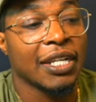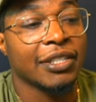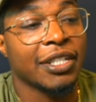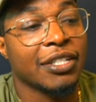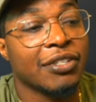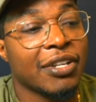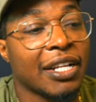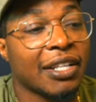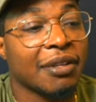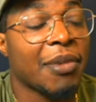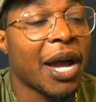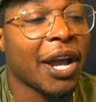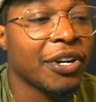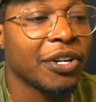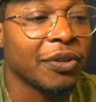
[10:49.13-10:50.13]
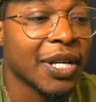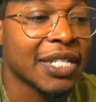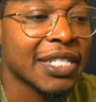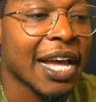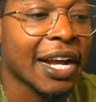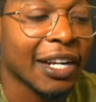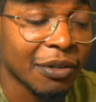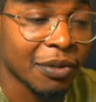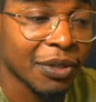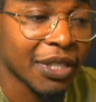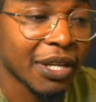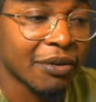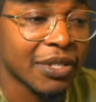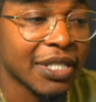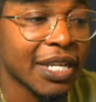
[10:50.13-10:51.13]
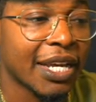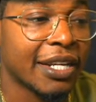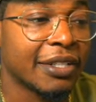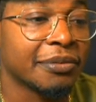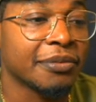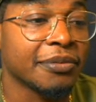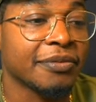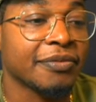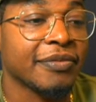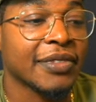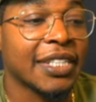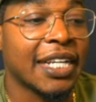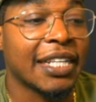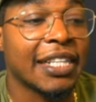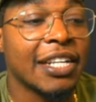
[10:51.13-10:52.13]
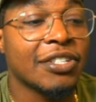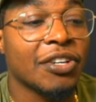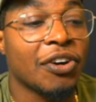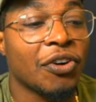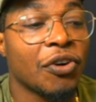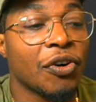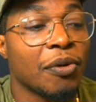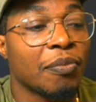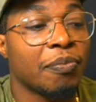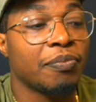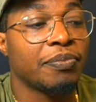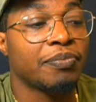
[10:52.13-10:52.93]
just so that the buyer knew exactly what they was getting. And these are all